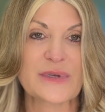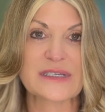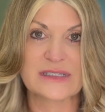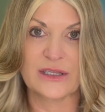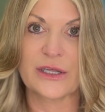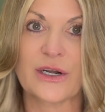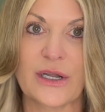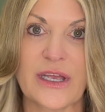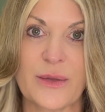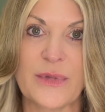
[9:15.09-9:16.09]
because
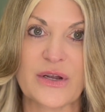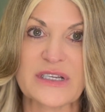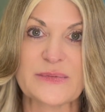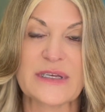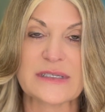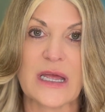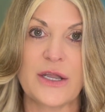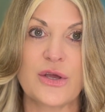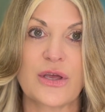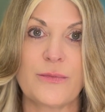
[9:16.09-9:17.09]
literally it can be Christmas and
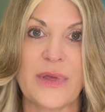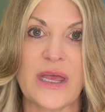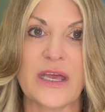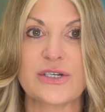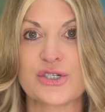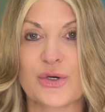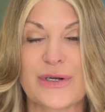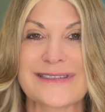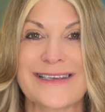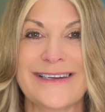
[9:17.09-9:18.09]
you can be in
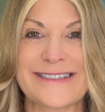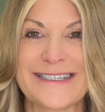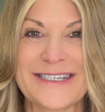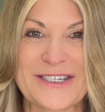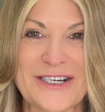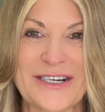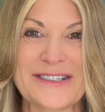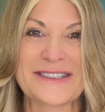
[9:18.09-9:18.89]
shorts and a t-shirt.